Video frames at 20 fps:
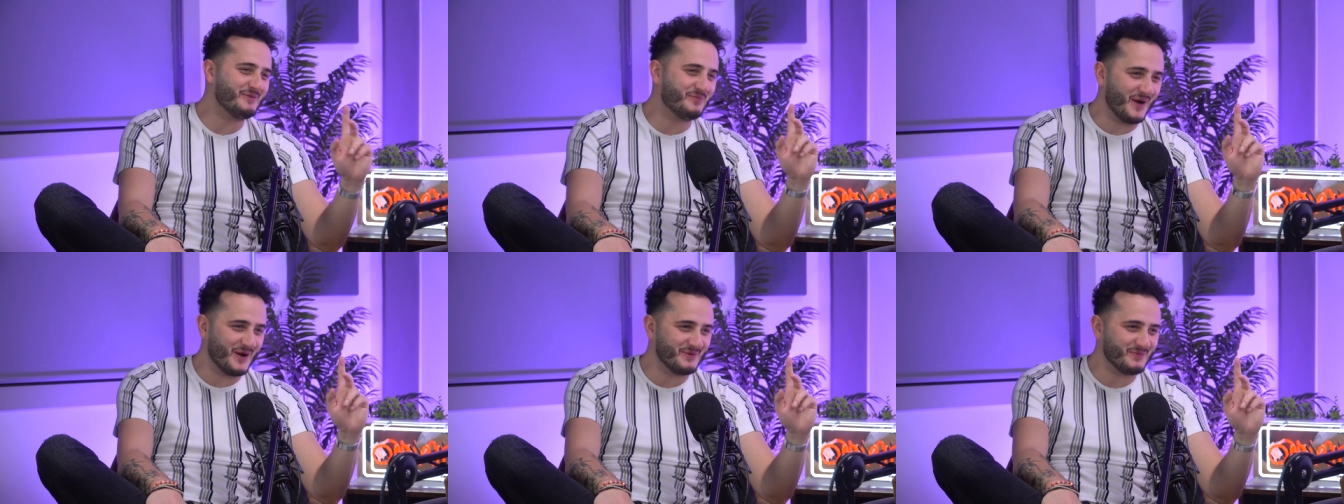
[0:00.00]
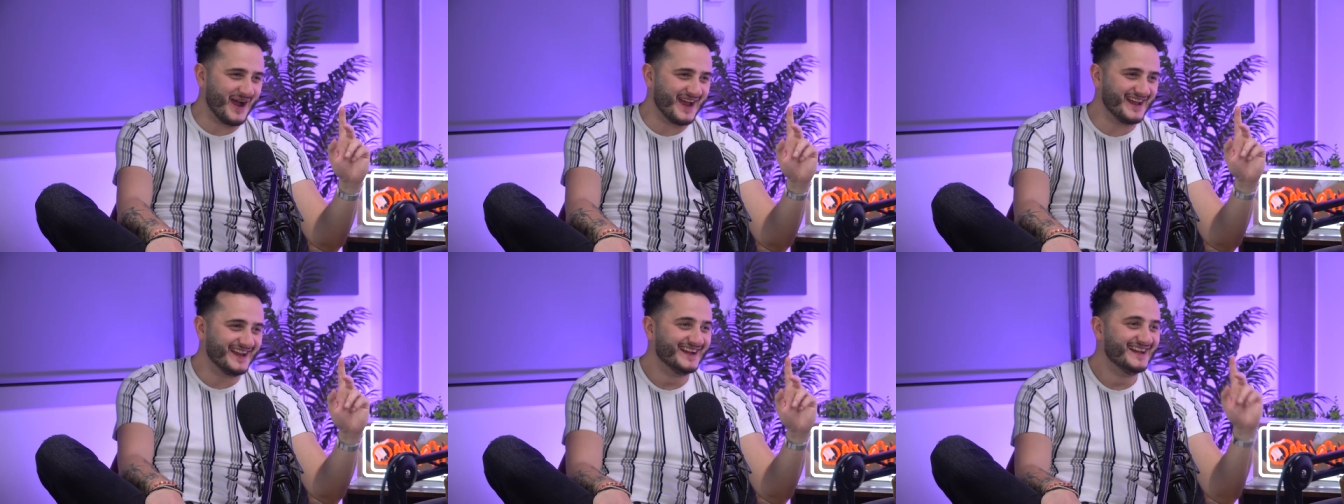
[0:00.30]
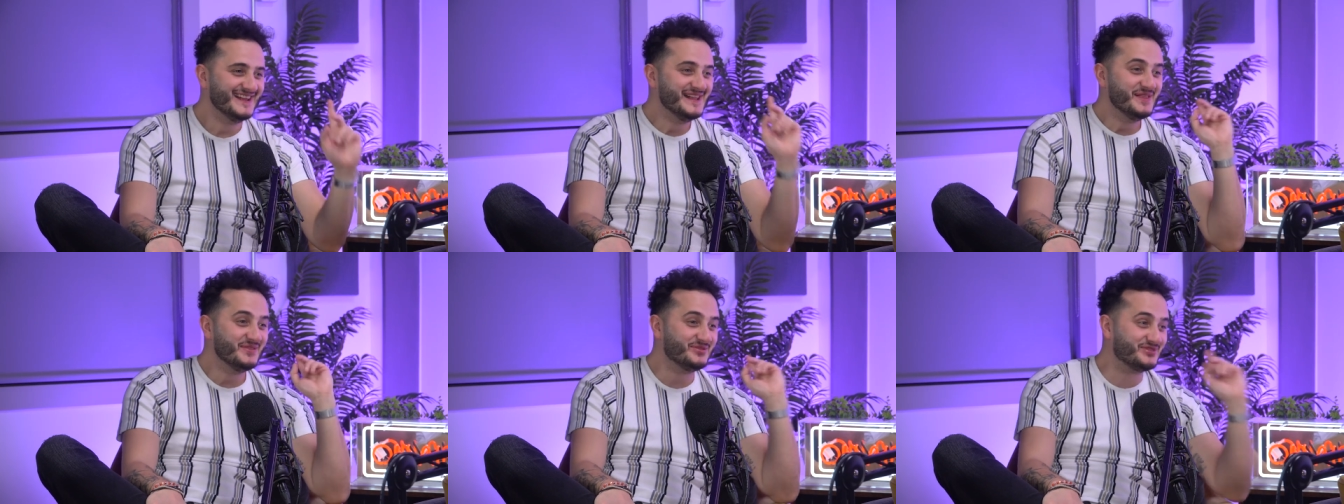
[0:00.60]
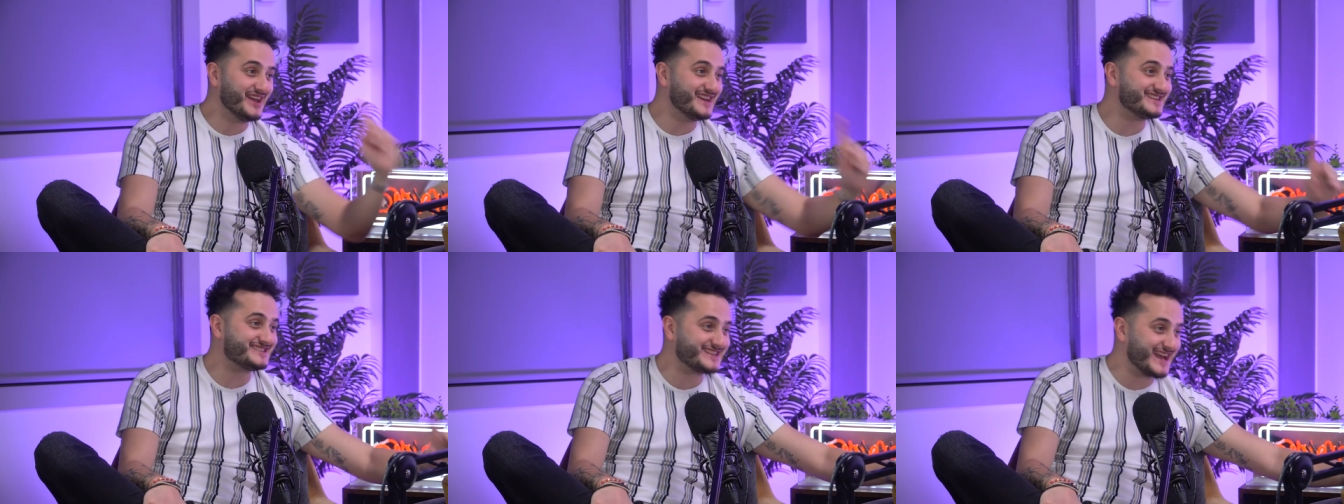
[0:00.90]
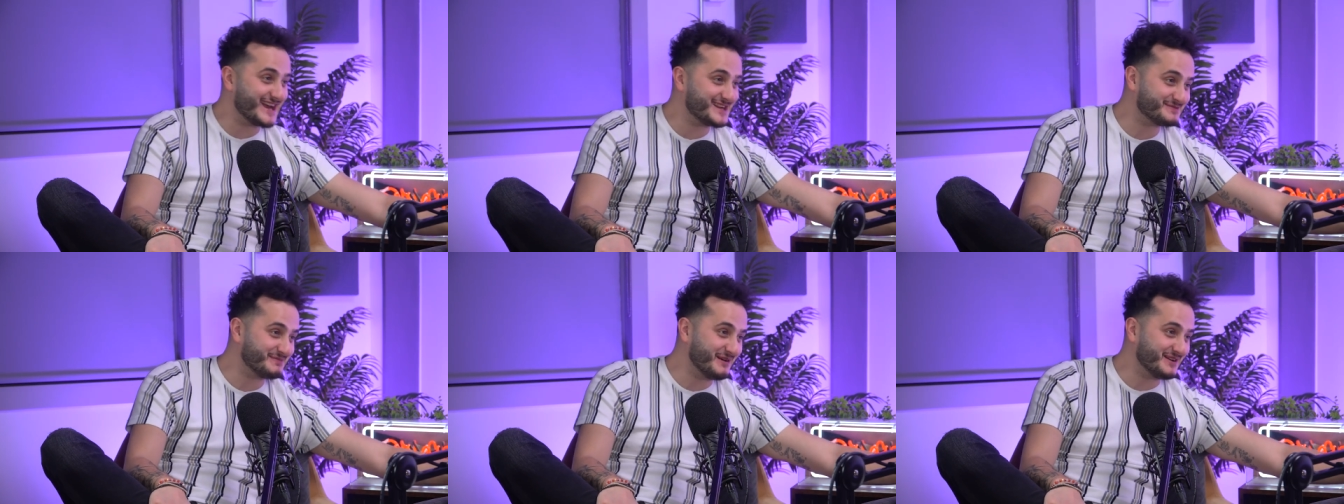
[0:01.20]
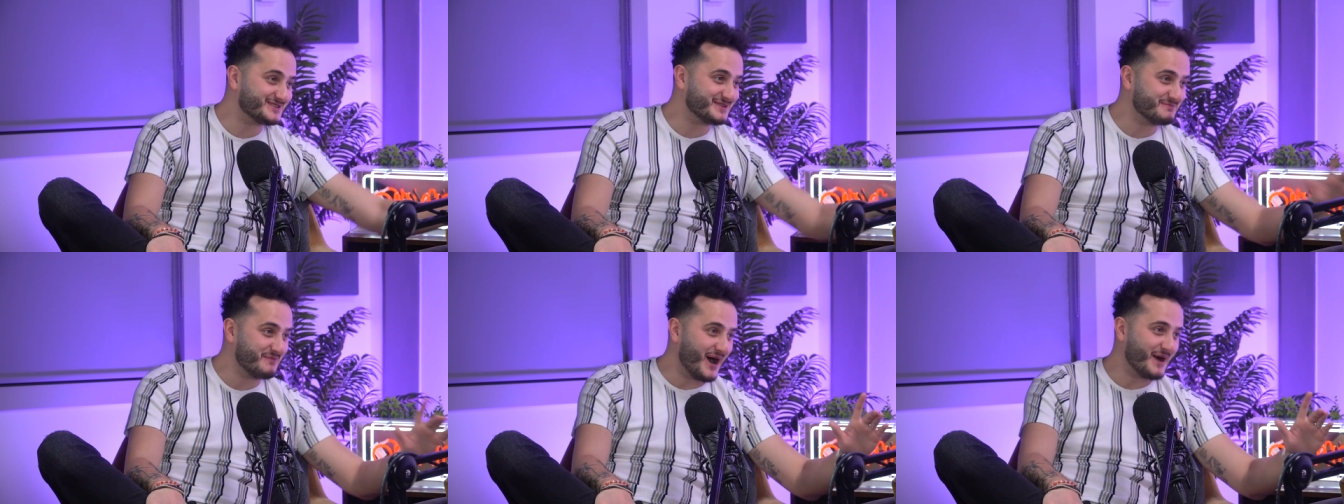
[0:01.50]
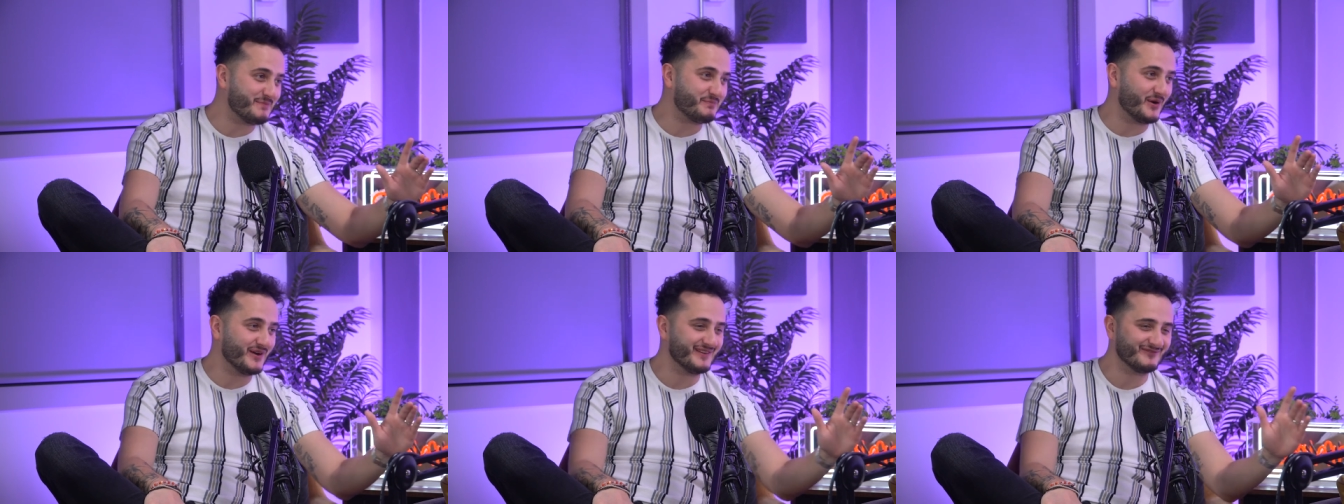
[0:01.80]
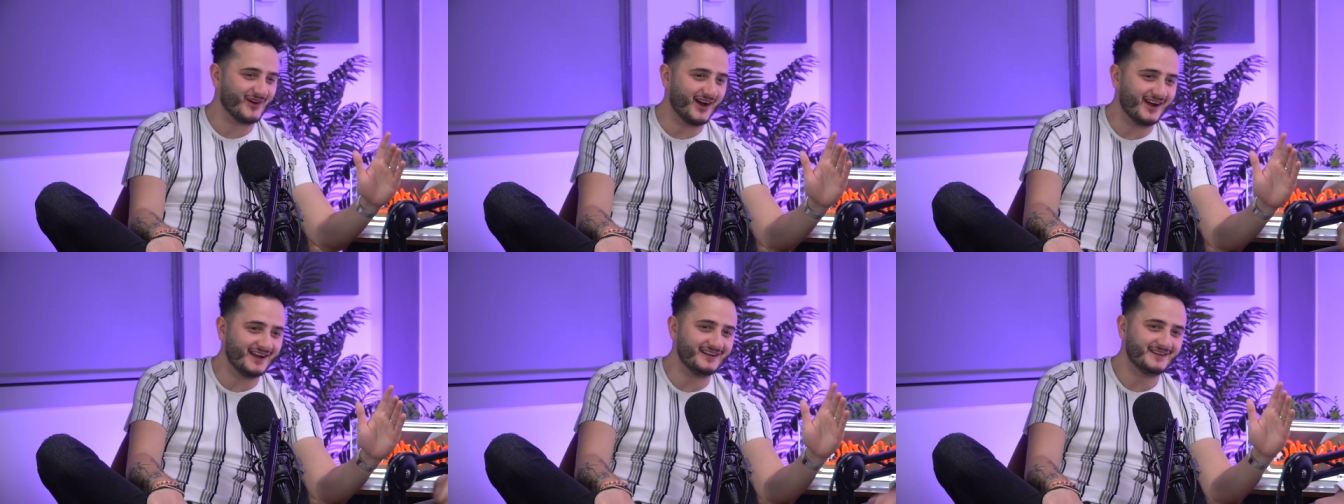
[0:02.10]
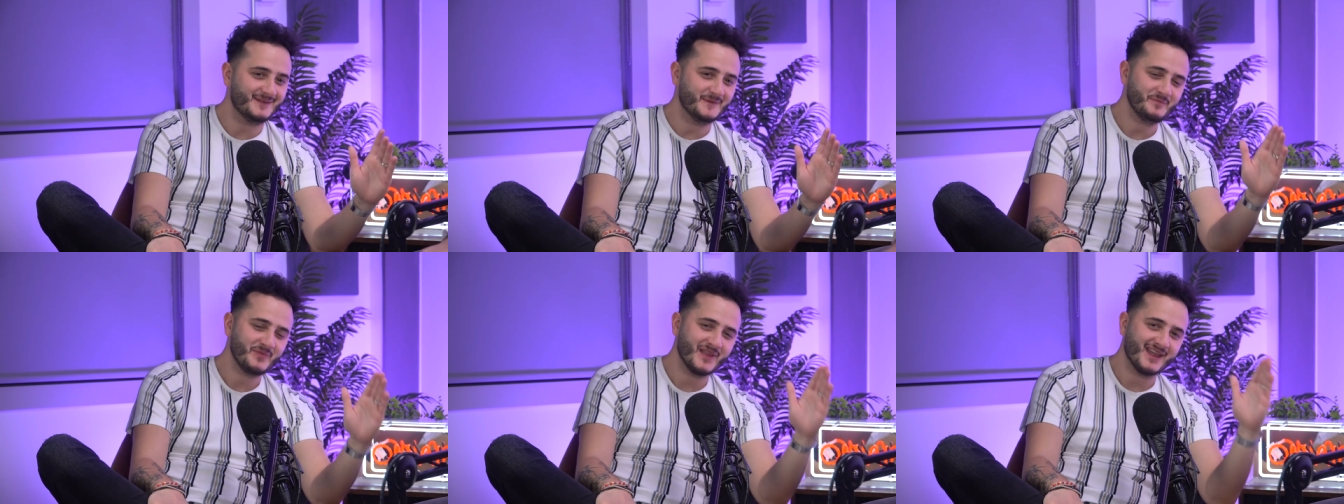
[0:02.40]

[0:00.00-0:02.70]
wait, wait, wait. This takes me on to my point, right?